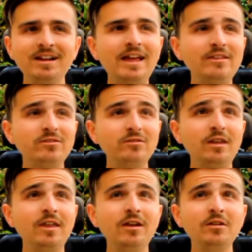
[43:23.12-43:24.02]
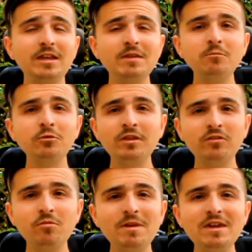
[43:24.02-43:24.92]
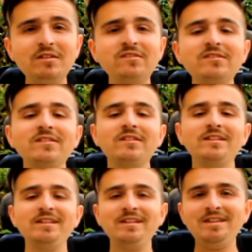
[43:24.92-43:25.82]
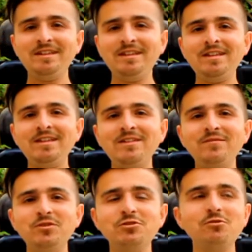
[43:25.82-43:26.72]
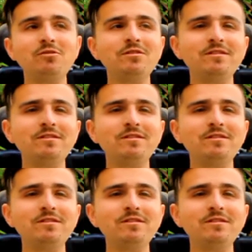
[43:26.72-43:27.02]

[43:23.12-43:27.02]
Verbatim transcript: like, they're going to keep more than two meters, for sure.